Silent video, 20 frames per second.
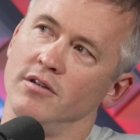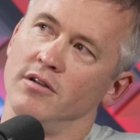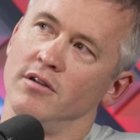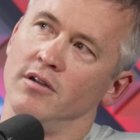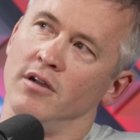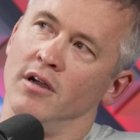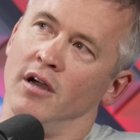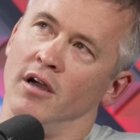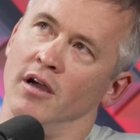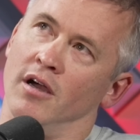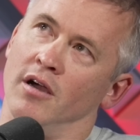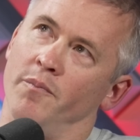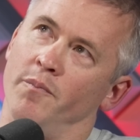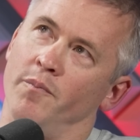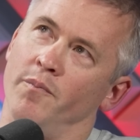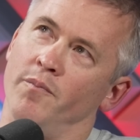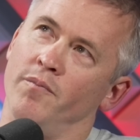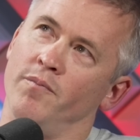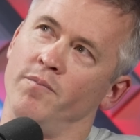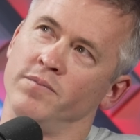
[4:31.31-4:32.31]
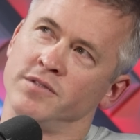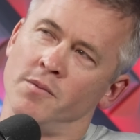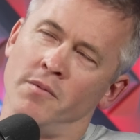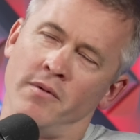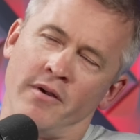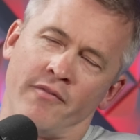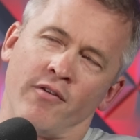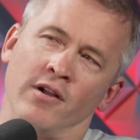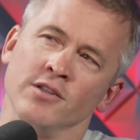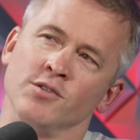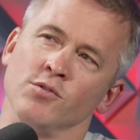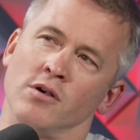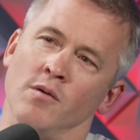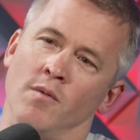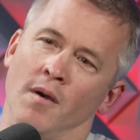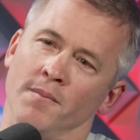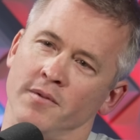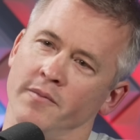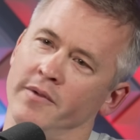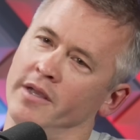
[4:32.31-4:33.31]
uh, some of my friends would
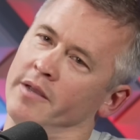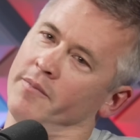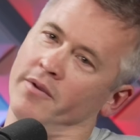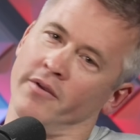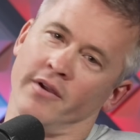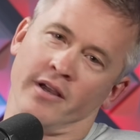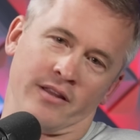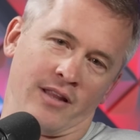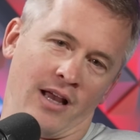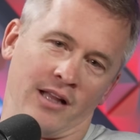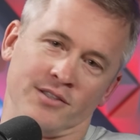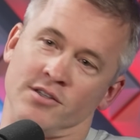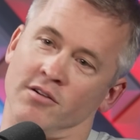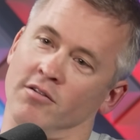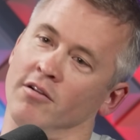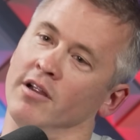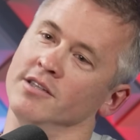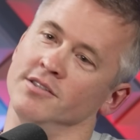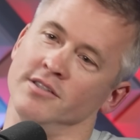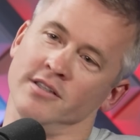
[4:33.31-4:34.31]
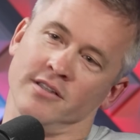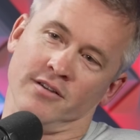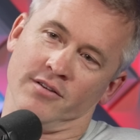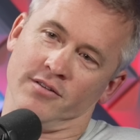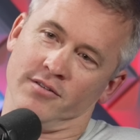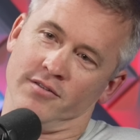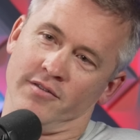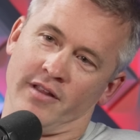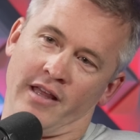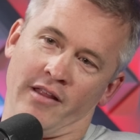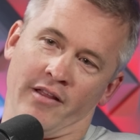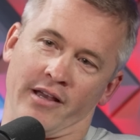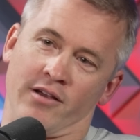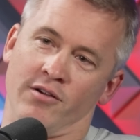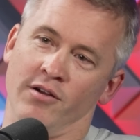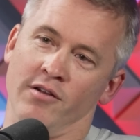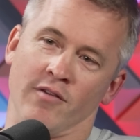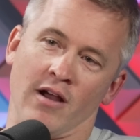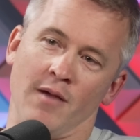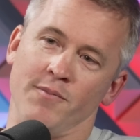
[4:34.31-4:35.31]
come up to me and be like, "That's crazy, dude." They like
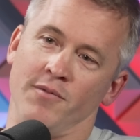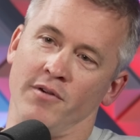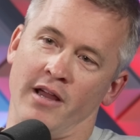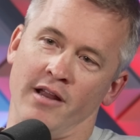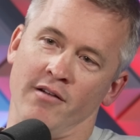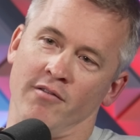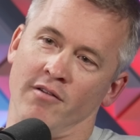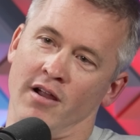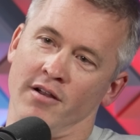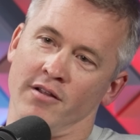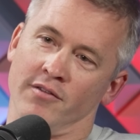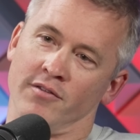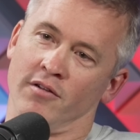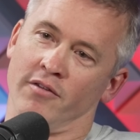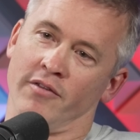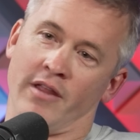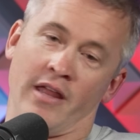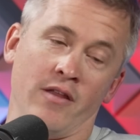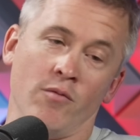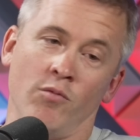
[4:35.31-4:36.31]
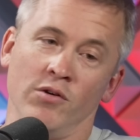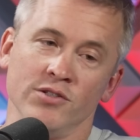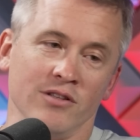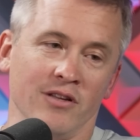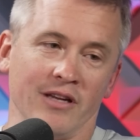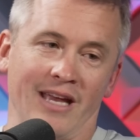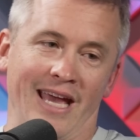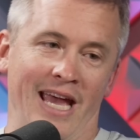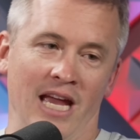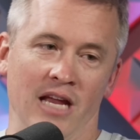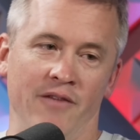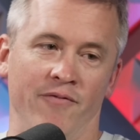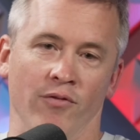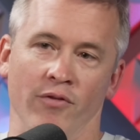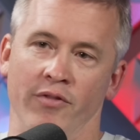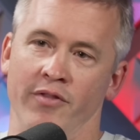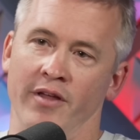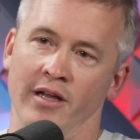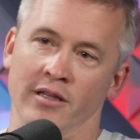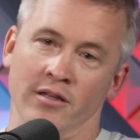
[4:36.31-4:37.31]
couldn't wrap their head around it. Yeah. And it wasn't like a
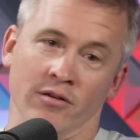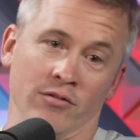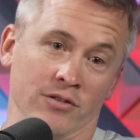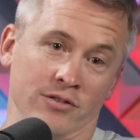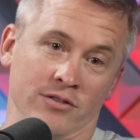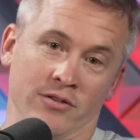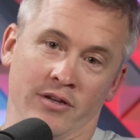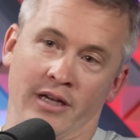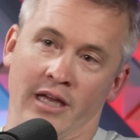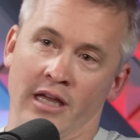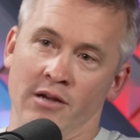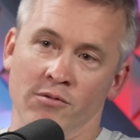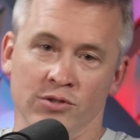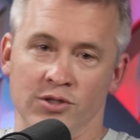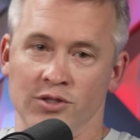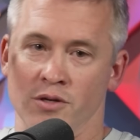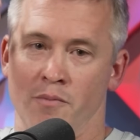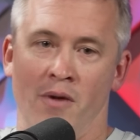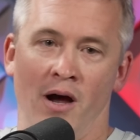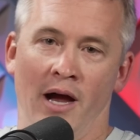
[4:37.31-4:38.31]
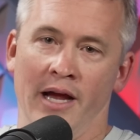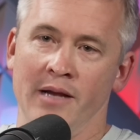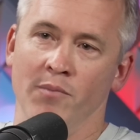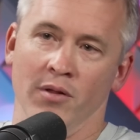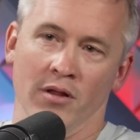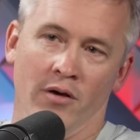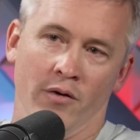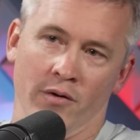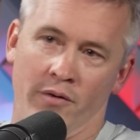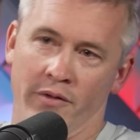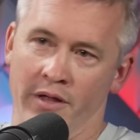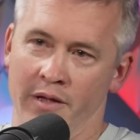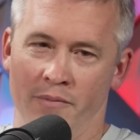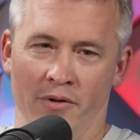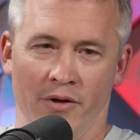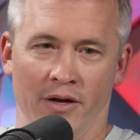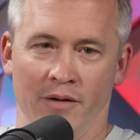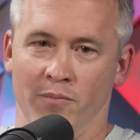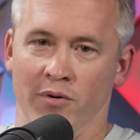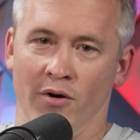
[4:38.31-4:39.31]
hateful thing. They're just no. like, it was just a mind blower. They'd
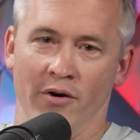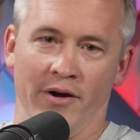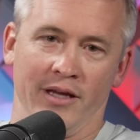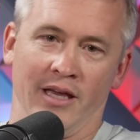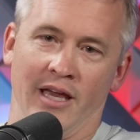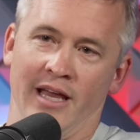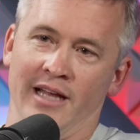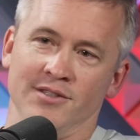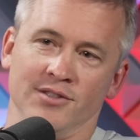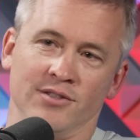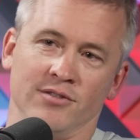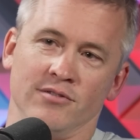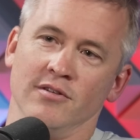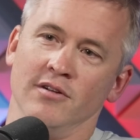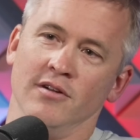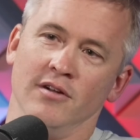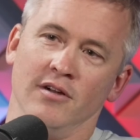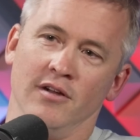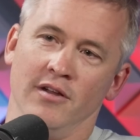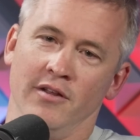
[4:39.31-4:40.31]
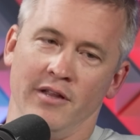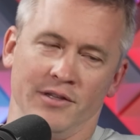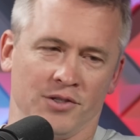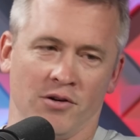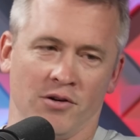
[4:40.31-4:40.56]
be like, "Bro, I can't." It's, it's